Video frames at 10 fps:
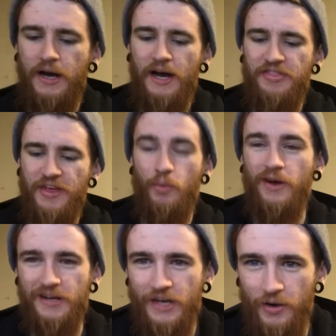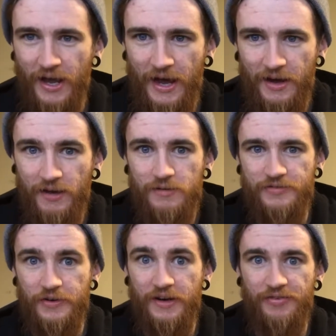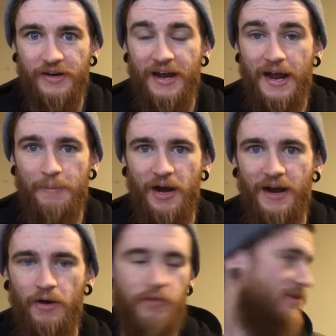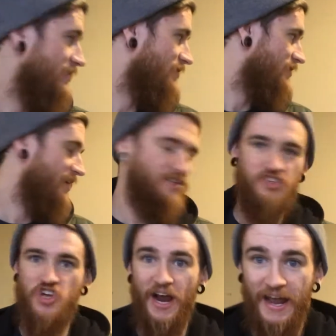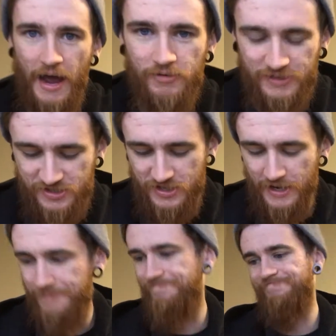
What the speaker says: I think we're gonna go down for a different camera angle and check it out. Let's see it.